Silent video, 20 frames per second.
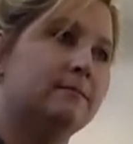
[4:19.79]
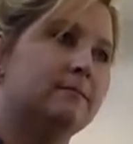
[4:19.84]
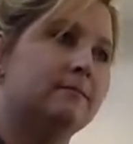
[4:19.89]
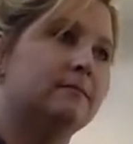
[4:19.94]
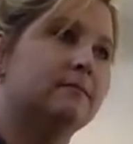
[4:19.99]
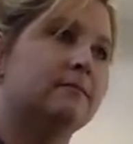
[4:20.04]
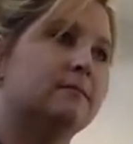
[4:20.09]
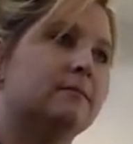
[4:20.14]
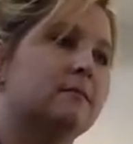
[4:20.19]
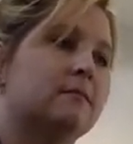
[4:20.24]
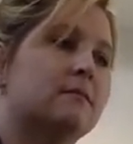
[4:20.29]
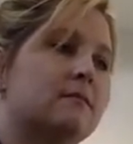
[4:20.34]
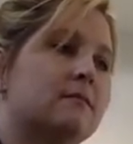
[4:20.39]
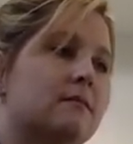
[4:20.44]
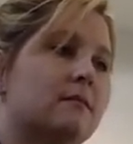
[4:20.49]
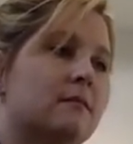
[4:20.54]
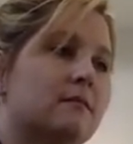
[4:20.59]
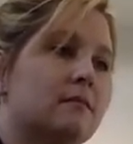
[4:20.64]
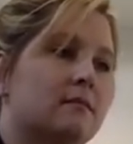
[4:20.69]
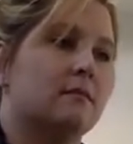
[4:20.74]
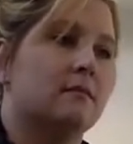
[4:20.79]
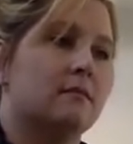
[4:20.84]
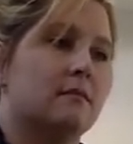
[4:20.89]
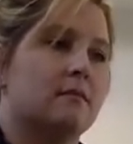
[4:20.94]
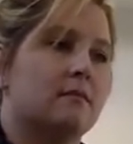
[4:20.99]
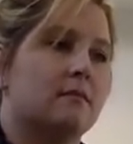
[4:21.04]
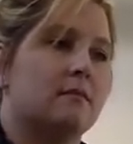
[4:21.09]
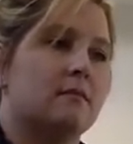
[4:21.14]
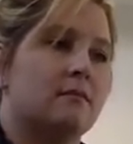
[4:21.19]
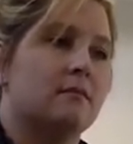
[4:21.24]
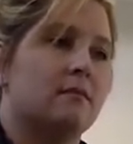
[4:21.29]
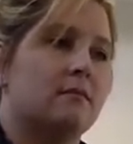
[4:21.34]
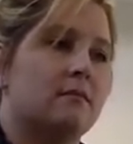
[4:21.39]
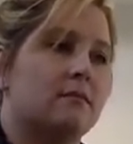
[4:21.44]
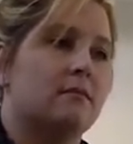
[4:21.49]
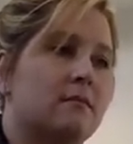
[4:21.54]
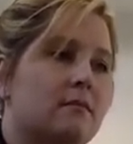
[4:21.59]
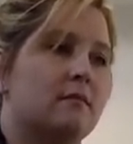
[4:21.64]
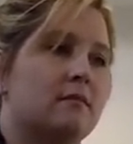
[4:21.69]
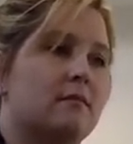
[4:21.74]

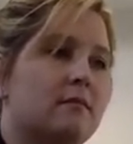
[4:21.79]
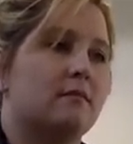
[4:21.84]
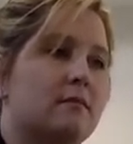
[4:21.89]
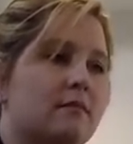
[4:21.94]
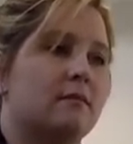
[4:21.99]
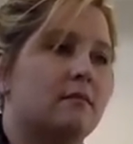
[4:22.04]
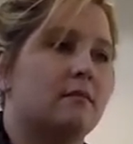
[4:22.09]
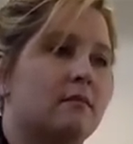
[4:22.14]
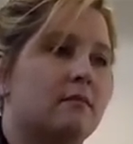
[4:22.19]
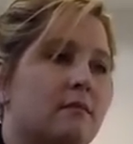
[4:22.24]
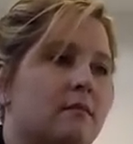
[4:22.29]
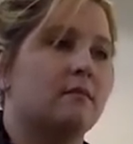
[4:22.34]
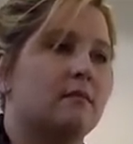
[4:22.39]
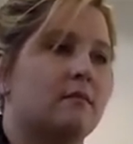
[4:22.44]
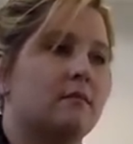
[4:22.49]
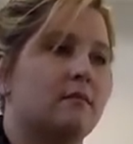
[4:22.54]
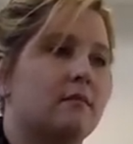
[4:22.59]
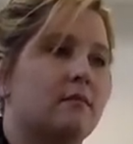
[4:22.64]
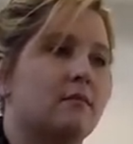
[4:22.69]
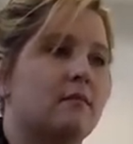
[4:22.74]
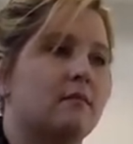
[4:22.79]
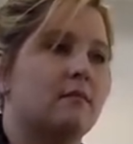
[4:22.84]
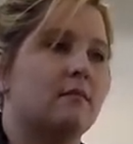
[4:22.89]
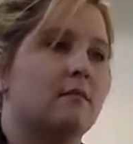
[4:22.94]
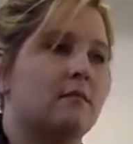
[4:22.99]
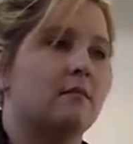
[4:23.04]
(not speaking)